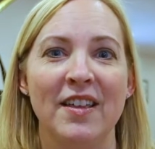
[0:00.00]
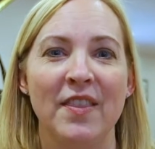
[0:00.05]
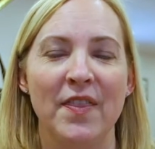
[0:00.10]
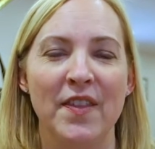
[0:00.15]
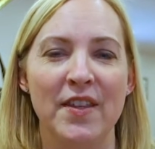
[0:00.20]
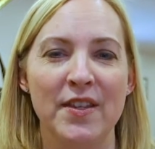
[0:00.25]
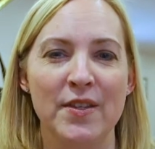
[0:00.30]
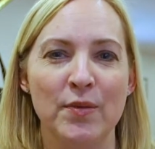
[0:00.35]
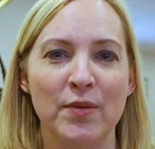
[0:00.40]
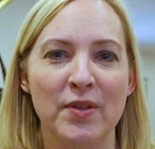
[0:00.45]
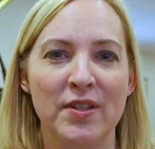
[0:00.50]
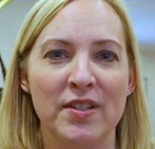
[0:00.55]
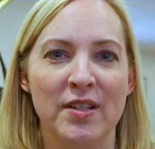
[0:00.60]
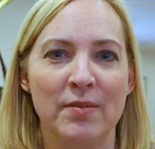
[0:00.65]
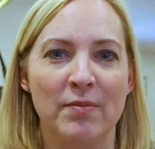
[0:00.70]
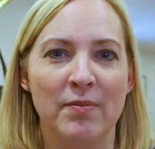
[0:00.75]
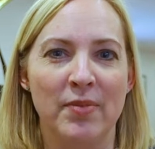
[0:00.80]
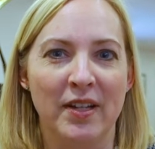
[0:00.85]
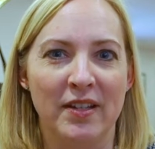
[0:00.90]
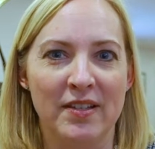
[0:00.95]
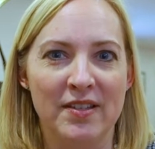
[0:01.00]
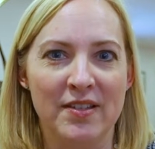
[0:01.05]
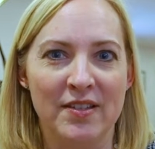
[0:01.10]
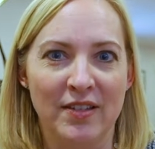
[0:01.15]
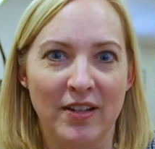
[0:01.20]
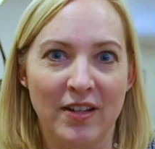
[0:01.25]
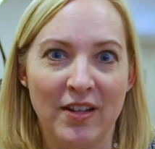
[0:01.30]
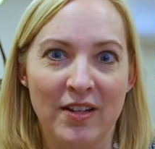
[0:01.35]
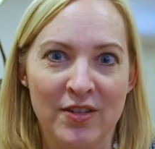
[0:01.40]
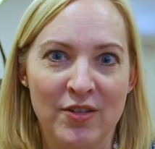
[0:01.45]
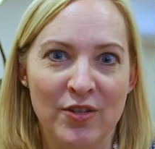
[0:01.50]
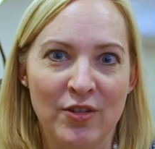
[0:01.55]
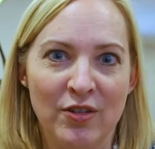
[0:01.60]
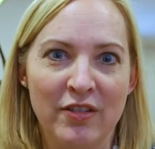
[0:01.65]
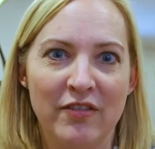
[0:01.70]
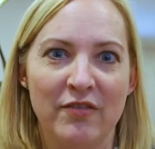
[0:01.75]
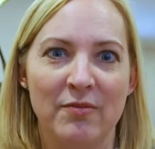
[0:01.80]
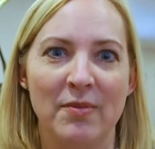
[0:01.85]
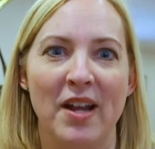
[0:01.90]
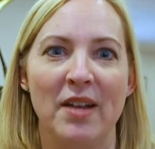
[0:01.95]
This was a big concern
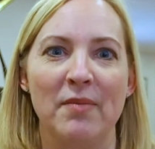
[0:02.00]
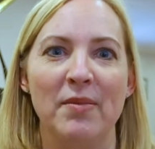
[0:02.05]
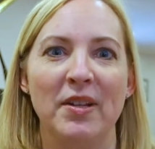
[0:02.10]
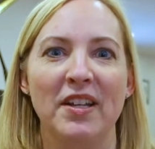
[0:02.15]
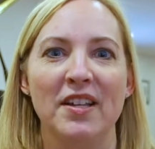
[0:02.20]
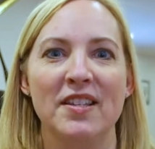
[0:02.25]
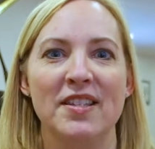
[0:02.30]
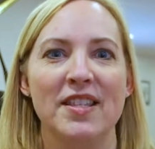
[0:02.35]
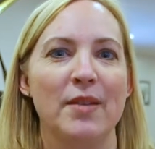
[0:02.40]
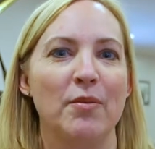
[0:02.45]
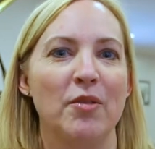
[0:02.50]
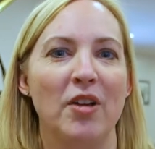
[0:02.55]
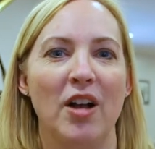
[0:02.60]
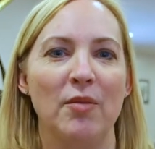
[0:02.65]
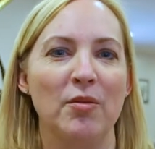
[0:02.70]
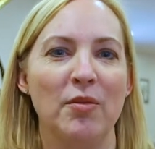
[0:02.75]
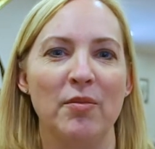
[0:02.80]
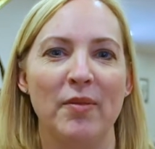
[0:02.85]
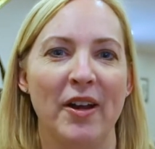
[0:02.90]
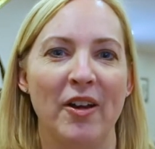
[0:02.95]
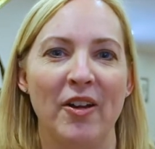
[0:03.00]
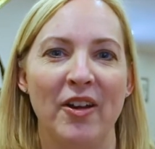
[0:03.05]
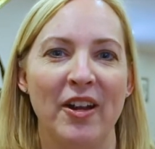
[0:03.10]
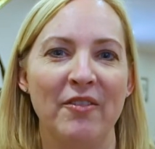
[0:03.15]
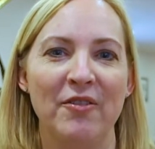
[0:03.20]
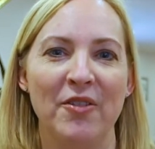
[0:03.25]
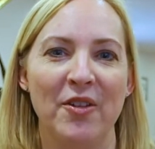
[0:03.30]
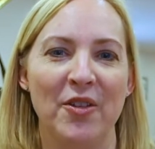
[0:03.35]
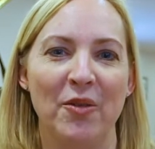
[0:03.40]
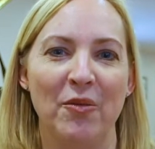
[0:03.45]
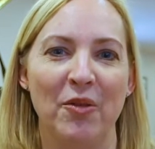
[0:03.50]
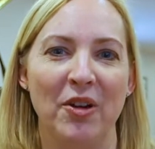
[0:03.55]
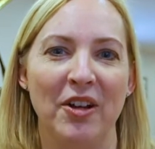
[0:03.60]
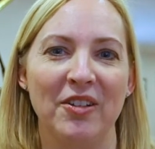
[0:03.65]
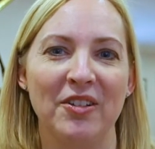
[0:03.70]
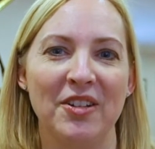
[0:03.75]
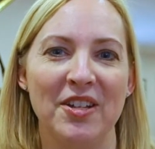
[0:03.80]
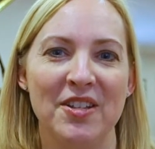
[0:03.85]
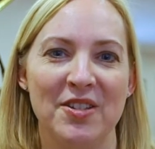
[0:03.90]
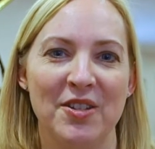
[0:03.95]
of mine because they were all preparing for the
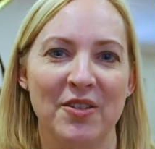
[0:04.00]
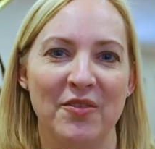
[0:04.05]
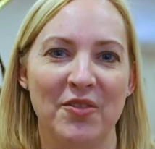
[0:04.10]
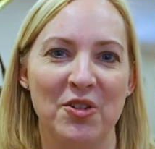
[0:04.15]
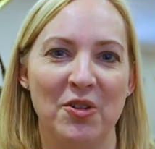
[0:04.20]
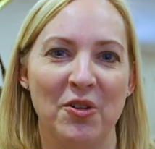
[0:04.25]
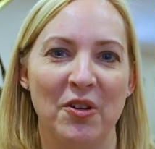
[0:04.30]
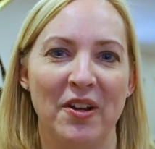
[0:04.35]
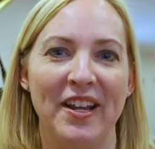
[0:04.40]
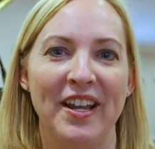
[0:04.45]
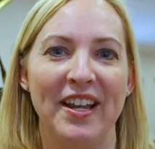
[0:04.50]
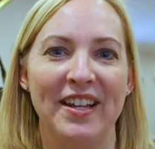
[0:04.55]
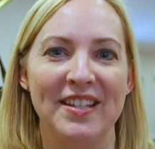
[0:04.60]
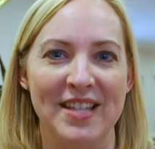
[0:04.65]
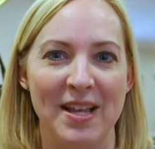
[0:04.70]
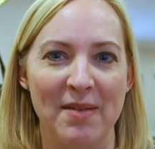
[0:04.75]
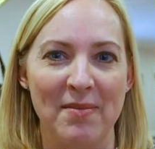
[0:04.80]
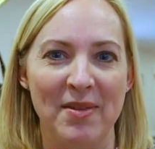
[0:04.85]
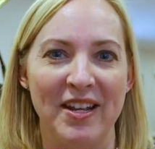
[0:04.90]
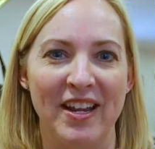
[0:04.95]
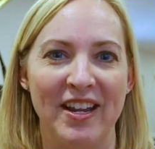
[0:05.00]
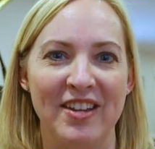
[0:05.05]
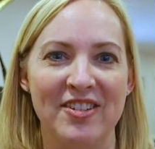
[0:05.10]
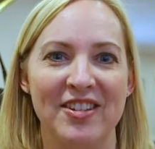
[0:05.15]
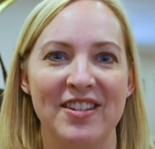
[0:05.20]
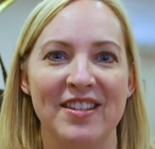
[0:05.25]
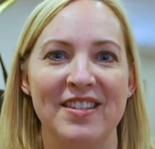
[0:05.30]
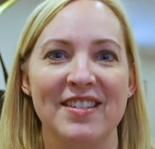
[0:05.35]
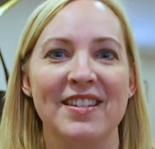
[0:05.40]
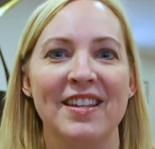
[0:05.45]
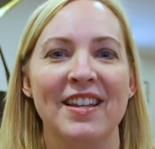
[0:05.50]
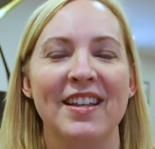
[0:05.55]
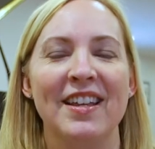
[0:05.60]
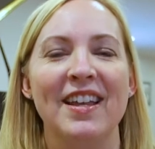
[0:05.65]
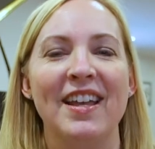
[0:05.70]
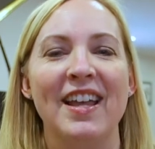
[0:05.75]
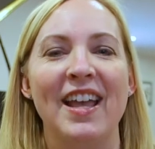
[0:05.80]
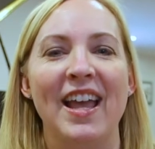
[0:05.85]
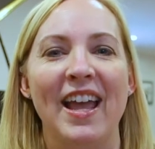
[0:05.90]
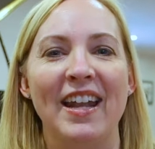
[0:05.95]
Royal Conservatory examinations
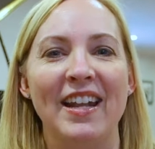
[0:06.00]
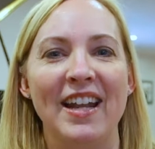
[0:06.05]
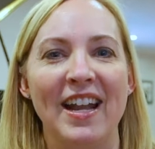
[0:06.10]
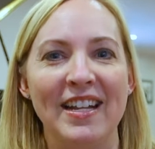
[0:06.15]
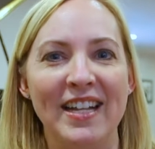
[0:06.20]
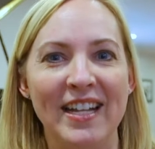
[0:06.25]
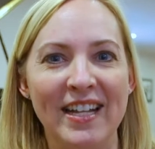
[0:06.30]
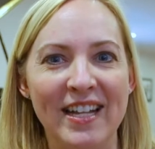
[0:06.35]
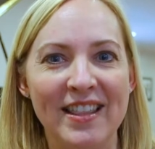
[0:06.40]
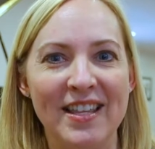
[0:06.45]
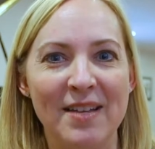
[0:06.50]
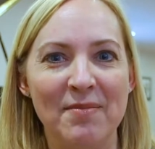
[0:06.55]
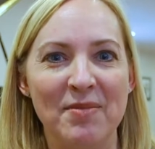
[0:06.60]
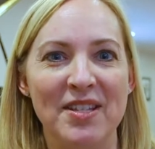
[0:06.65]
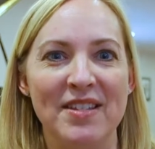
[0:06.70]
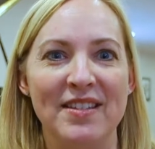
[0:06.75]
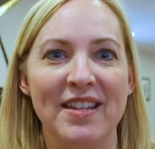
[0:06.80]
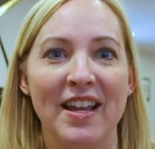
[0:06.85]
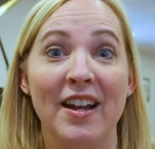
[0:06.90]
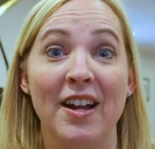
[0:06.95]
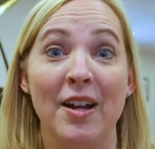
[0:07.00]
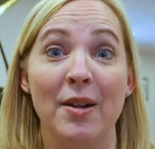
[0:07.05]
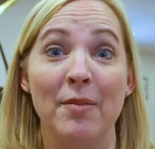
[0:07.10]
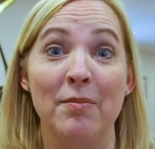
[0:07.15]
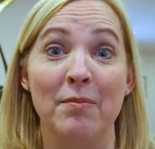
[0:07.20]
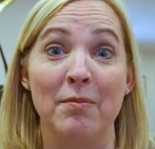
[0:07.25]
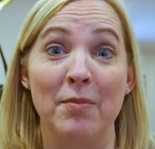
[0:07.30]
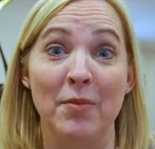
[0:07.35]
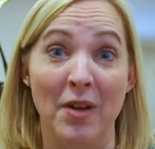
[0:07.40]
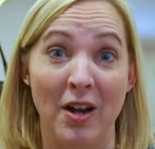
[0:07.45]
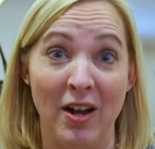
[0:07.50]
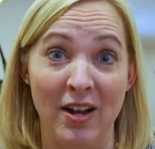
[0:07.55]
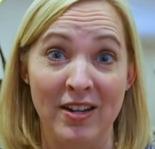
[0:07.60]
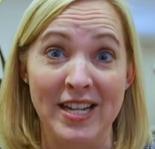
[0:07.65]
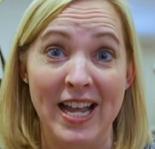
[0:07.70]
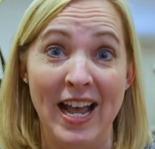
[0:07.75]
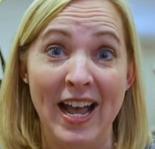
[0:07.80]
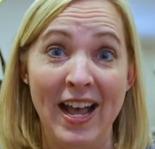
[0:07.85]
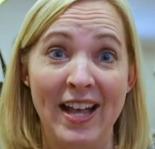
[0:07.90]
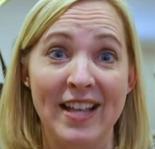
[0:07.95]
and I needed them to stay on
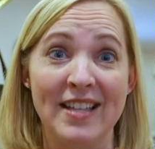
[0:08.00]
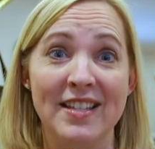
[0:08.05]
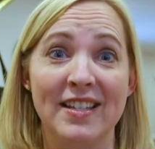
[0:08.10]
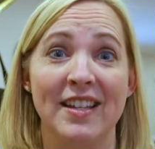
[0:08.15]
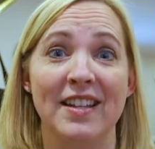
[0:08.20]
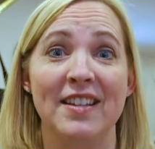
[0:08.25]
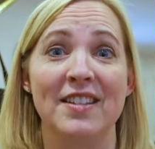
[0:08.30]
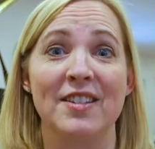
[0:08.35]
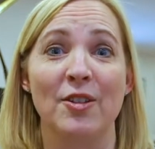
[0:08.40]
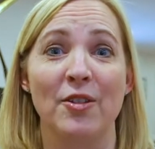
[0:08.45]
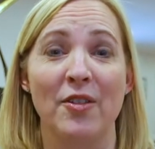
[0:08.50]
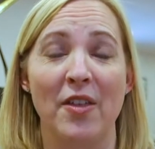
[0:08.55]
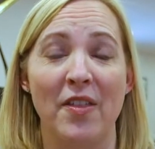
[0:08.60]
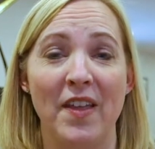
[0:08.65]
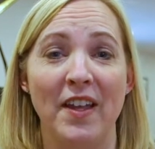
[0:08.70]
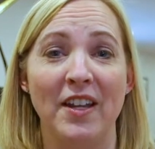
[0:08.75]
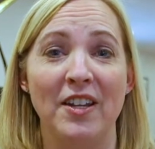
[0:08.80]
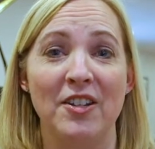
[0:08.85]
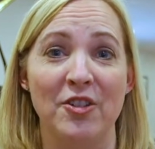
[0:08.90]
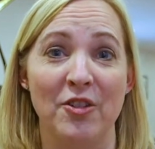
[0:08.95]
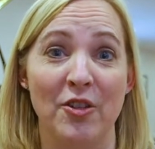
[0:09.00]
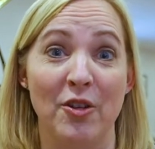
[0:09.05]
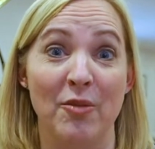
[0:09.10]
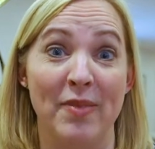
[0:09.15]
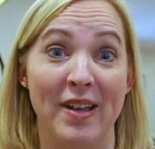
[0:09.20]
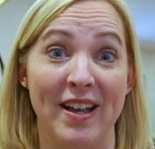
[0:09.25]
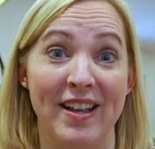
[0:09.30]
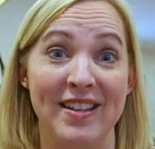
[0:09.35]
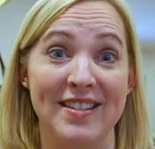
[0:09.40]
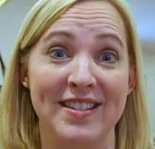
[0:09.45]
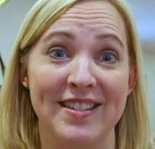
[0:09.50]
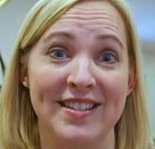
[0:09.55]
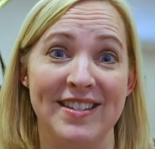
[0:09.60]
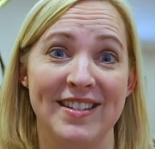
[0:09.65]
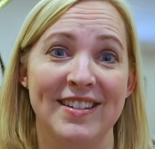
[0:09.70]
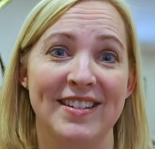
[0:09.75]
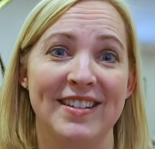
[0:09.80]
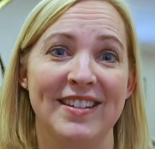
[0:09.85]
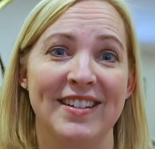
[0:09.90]
task so that they could do their best.